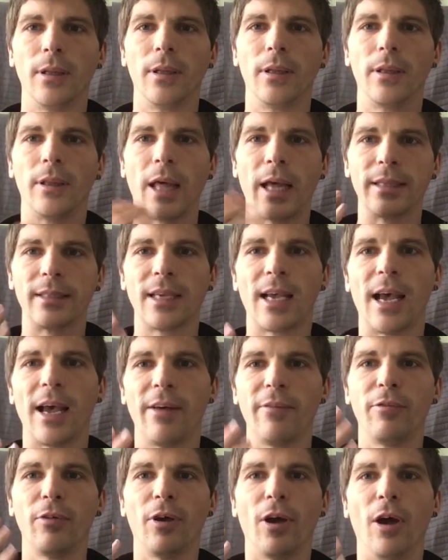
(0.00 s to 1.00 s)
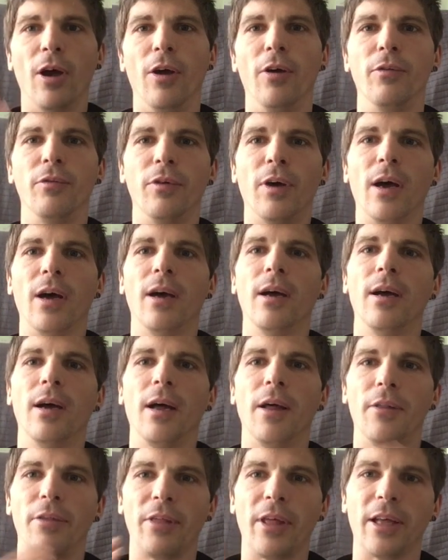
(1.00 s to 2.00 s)
that have over
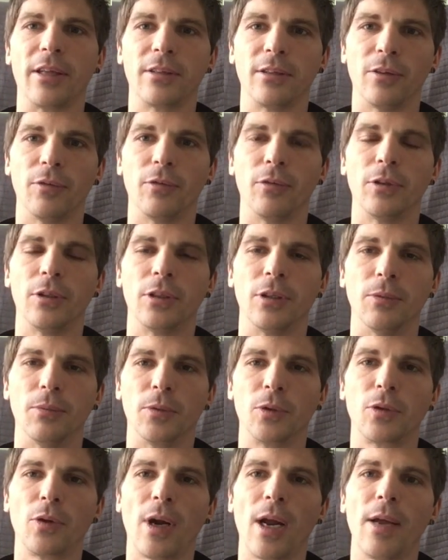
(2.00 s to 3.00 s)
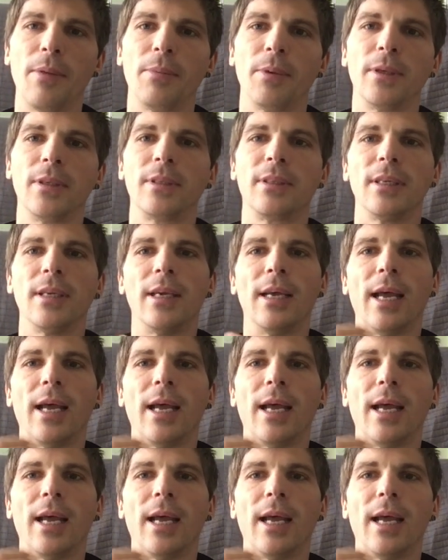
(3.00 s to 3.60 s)
1,000 subscribers